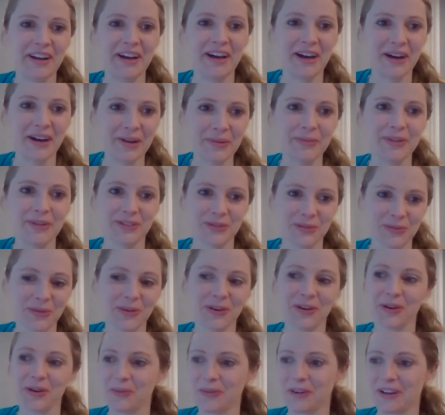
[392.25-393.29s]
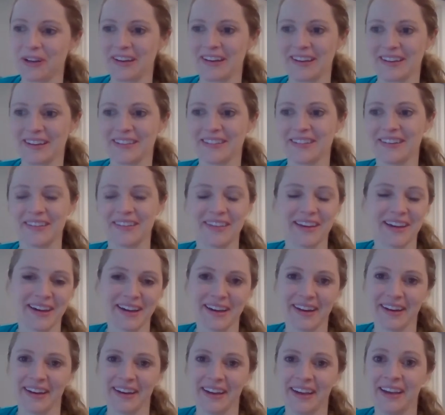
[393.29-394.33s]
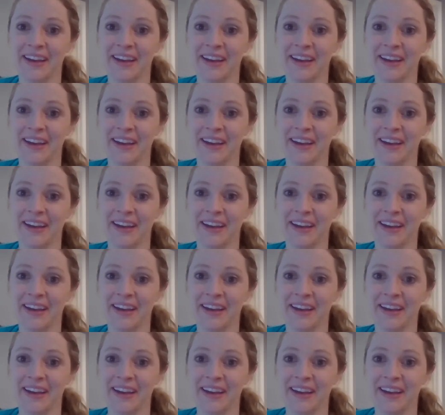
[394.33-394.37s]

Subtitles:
how much work went into that.